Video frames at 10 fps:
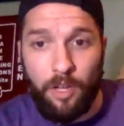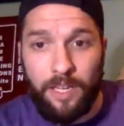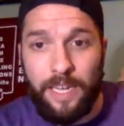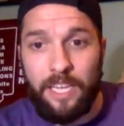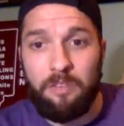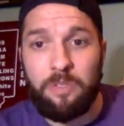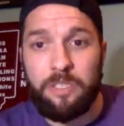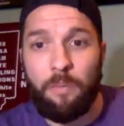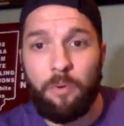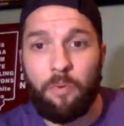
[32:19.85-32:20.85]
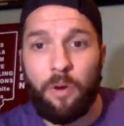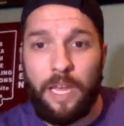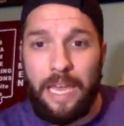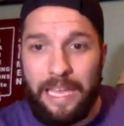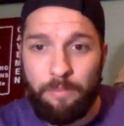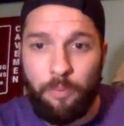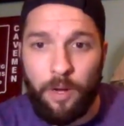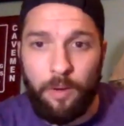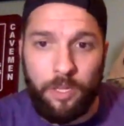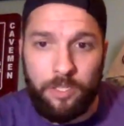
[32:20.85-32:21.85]
Hideki was number 1 at
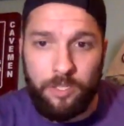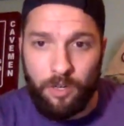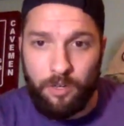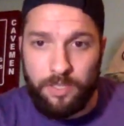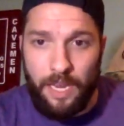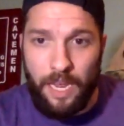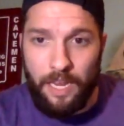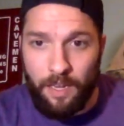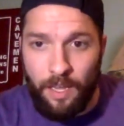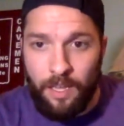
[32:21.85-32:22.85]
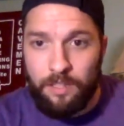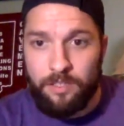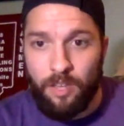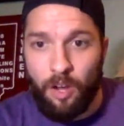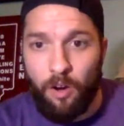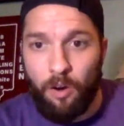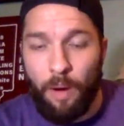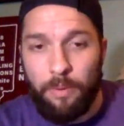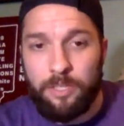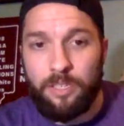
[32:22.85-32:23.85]
8.1 strokes gained. So
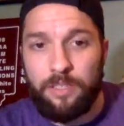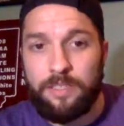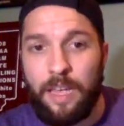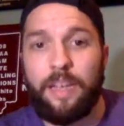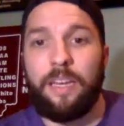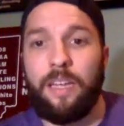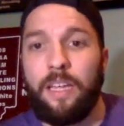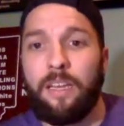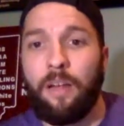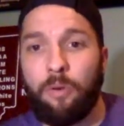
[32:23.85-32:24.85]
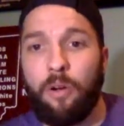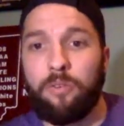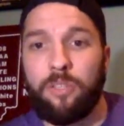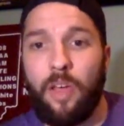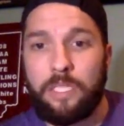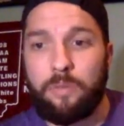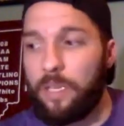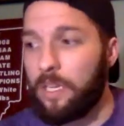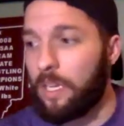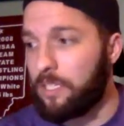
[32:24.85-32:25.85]
Bubba took second in approach last
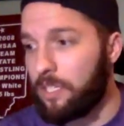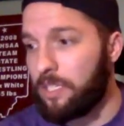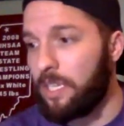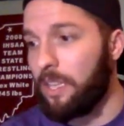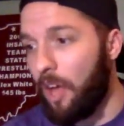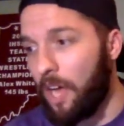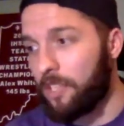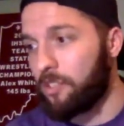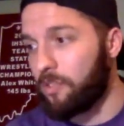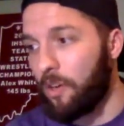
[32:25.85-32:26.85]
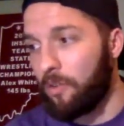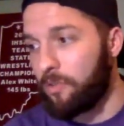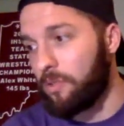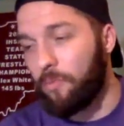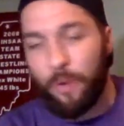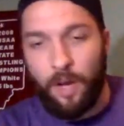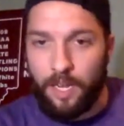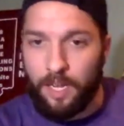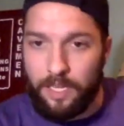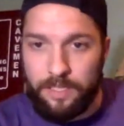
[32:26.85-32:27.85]
week. It's just he lost strokes through
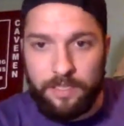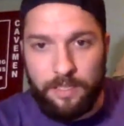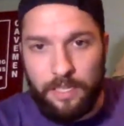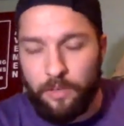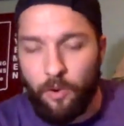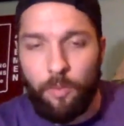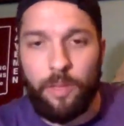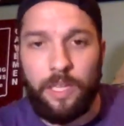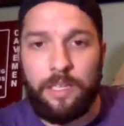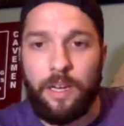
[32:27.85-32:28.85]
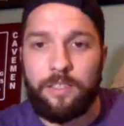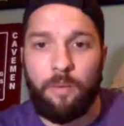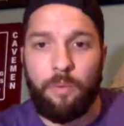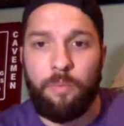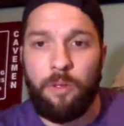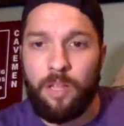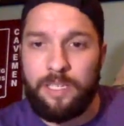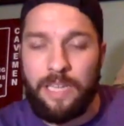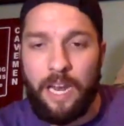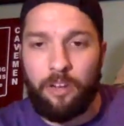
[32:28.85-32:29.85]
putting as he normally does on Bermuda.
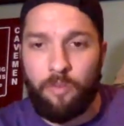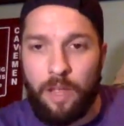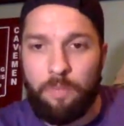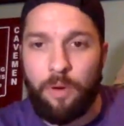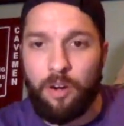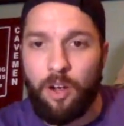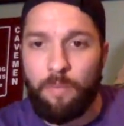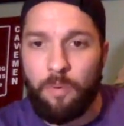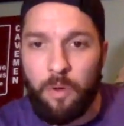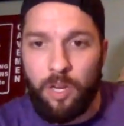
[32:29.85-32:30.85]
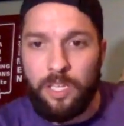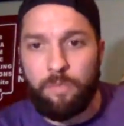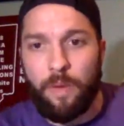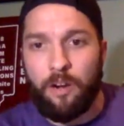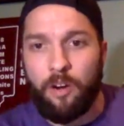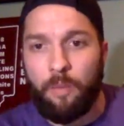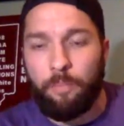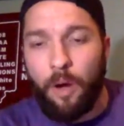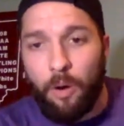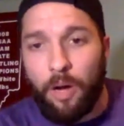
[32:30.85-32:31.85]
He's not a great putter on Bermuda. He's better on
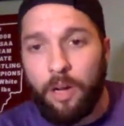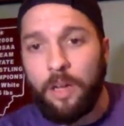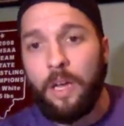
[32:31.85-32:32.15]
POA.